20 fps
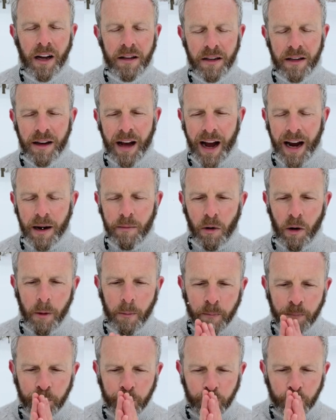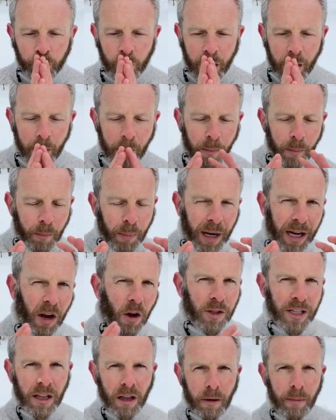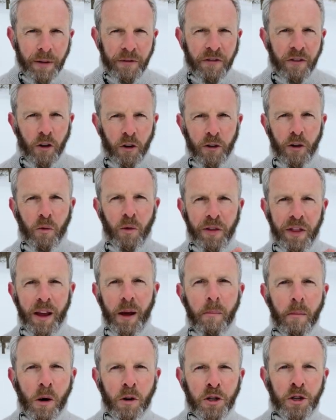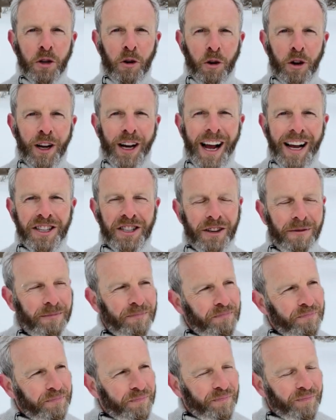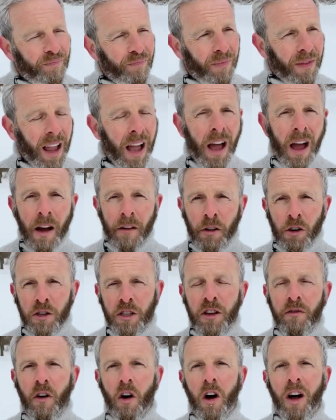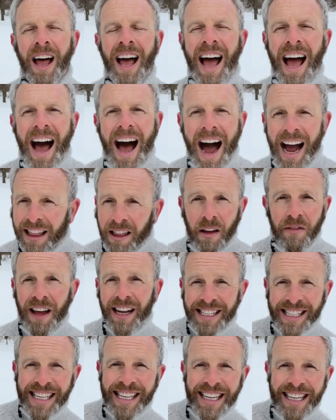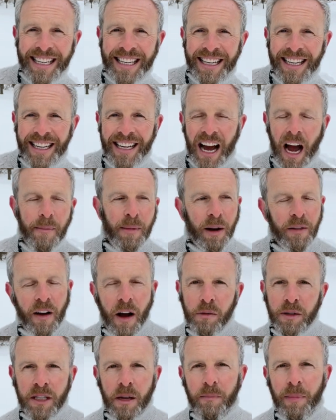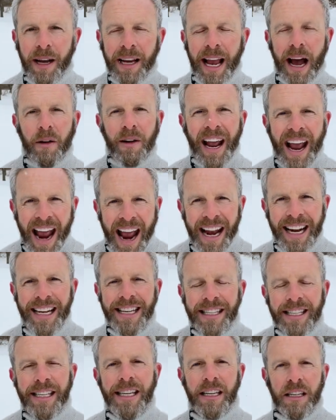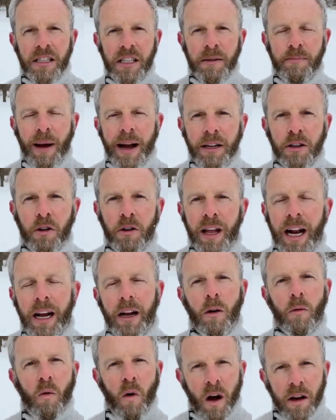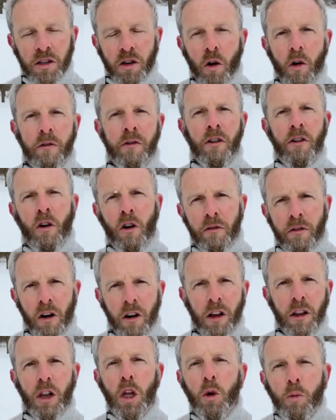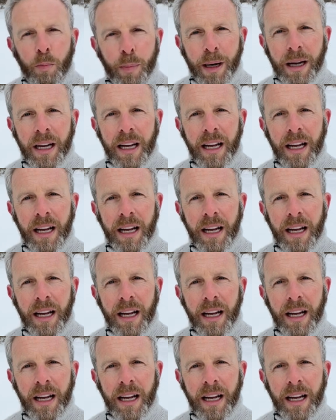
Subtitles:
undeniable. But it goes a little bit further with the emotional connection. First of all, I love that scene. I mean, if I was to pick out any scene in Spectre that I could watch over and over on a loop,